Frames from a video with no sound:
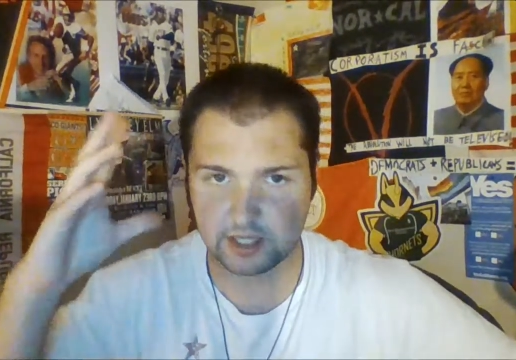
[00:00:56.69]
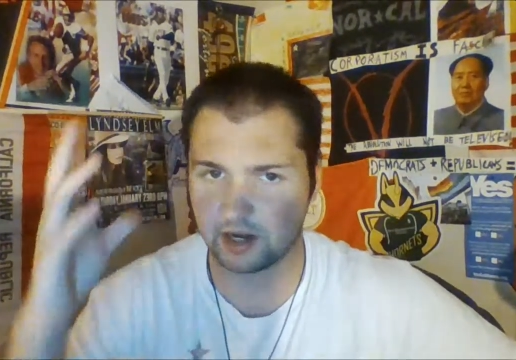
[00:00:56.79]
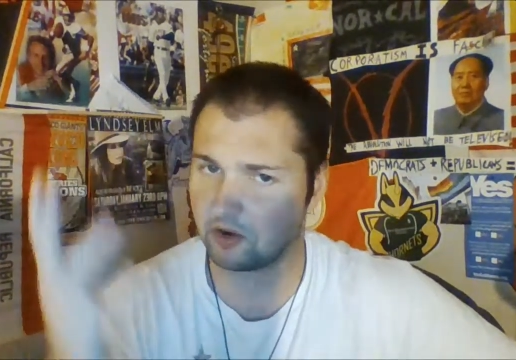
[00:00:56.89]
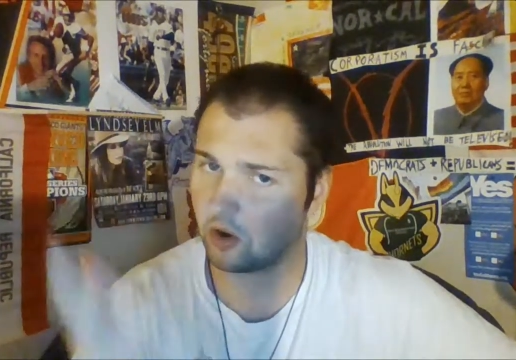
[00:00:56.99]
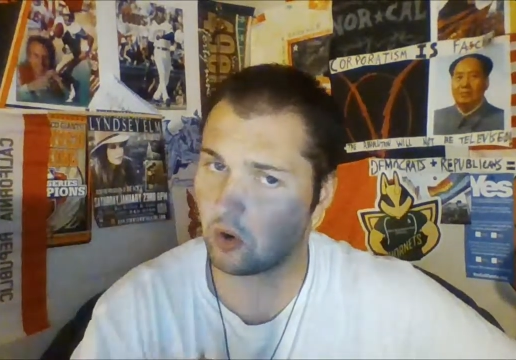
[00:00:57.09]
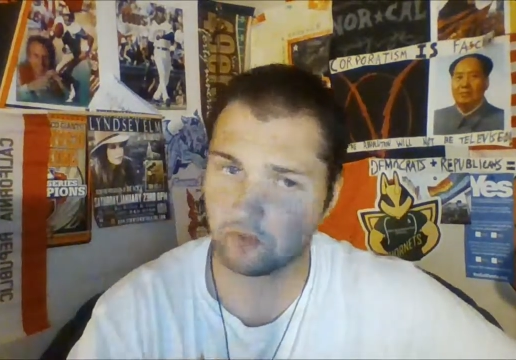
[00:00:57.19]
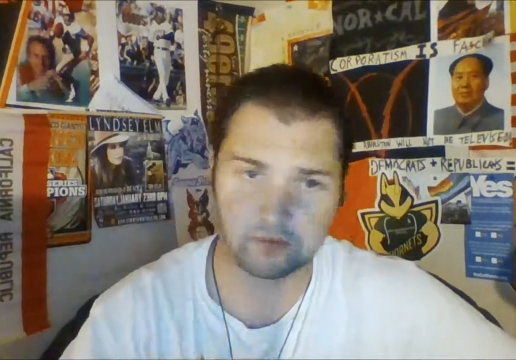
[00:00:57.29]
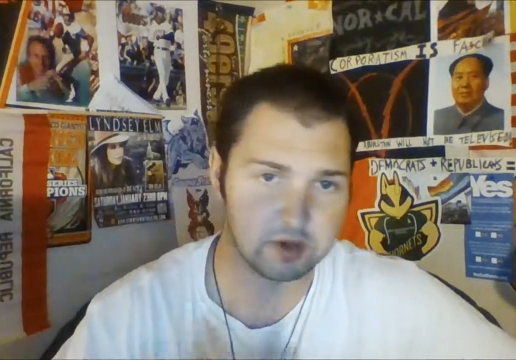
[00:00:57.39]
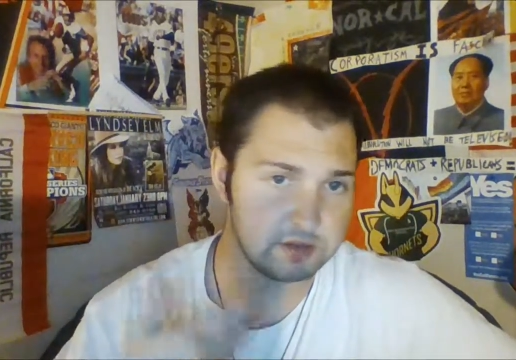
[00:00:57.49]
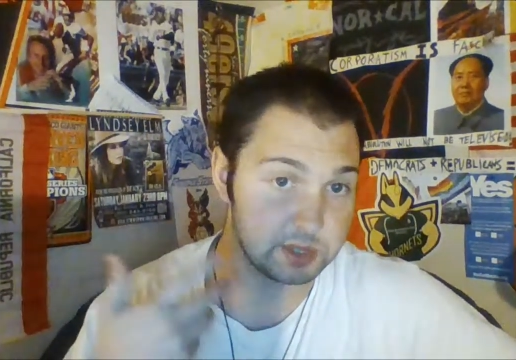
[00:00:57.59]
Speaker 1: you know,
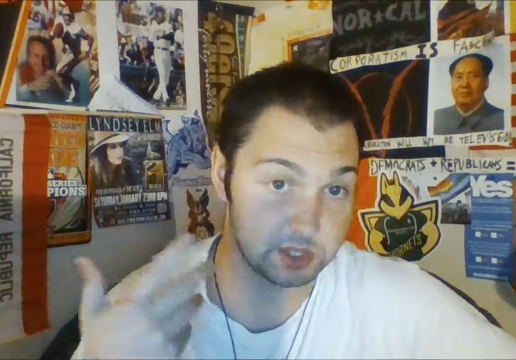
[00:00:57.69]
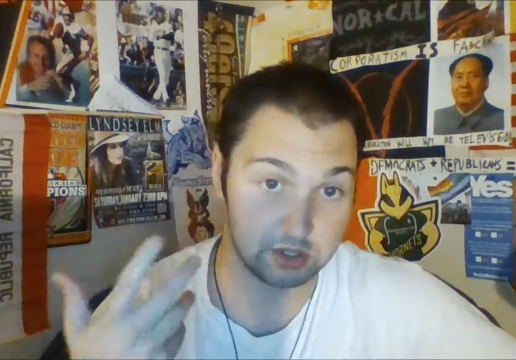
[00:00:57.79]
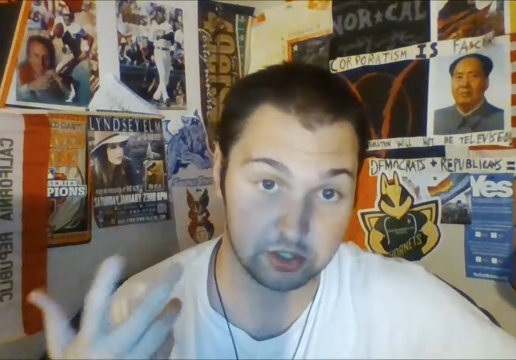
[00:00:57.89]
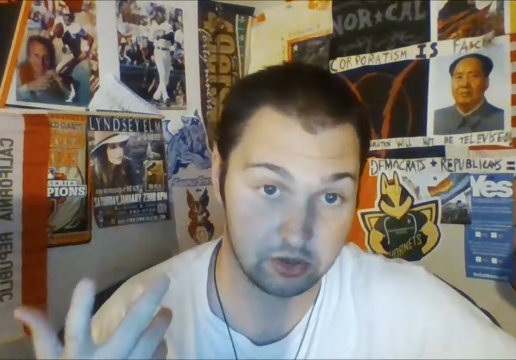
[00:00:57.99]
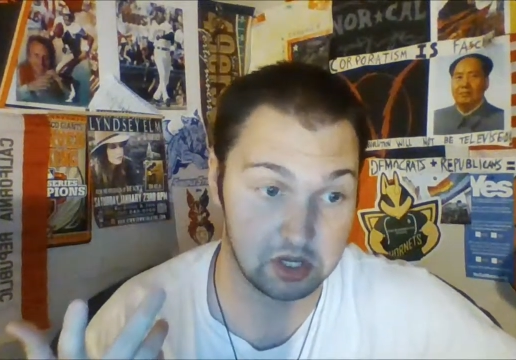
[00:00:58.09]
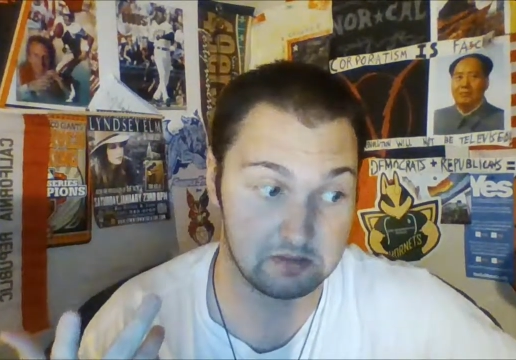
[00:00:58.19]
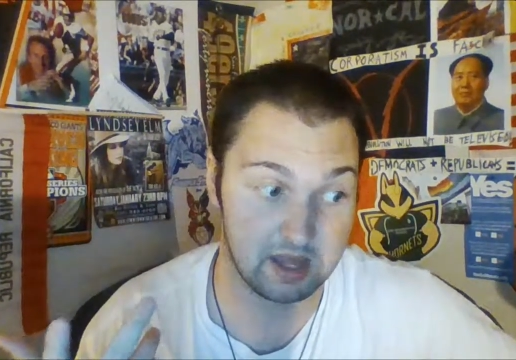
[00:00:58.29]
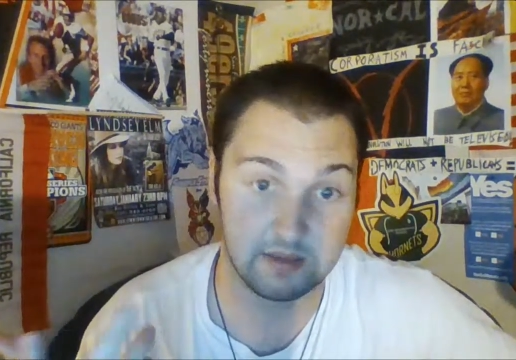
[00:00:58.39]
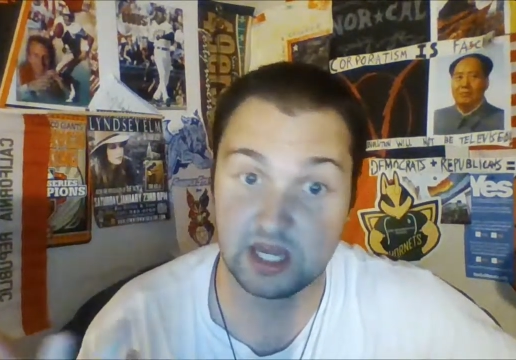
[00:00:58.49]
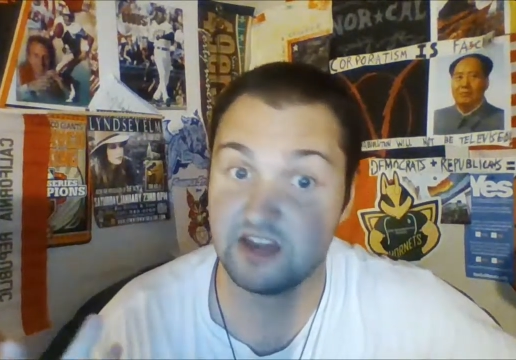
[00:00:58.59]
hopefully start
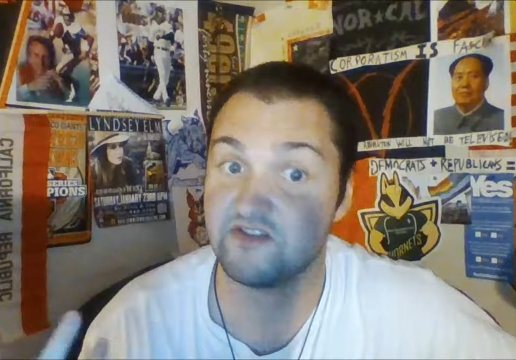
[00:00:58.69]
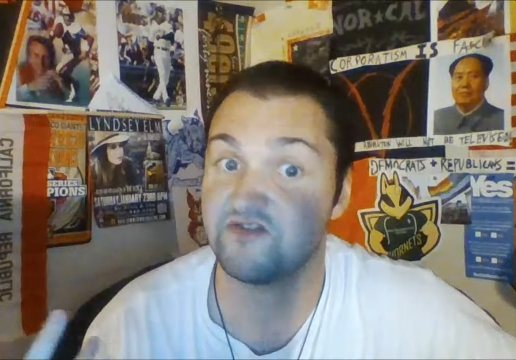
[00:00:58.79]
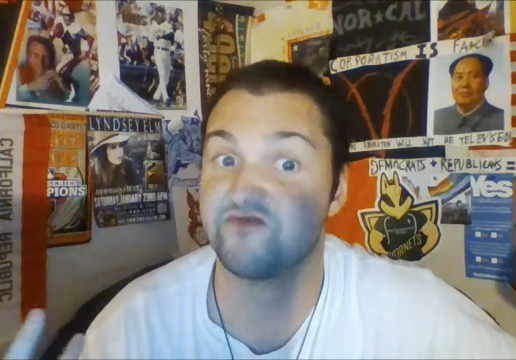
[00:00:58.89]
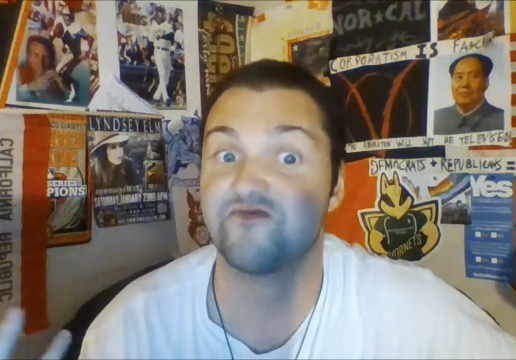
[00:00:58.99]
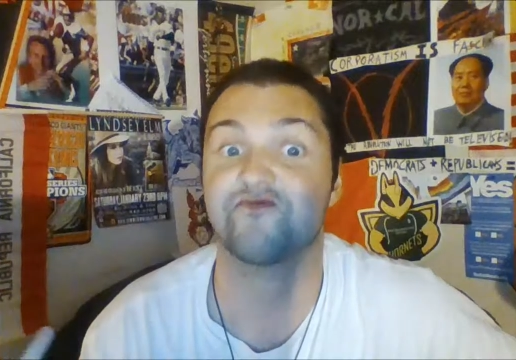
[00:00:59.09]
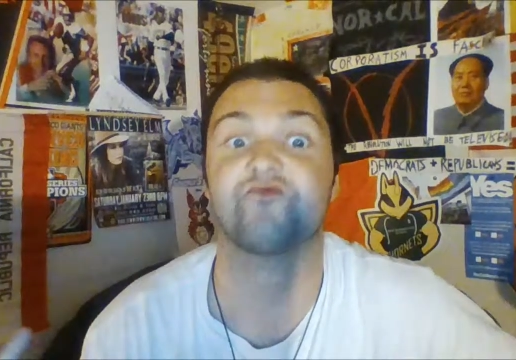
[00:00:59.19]
doing, maybe even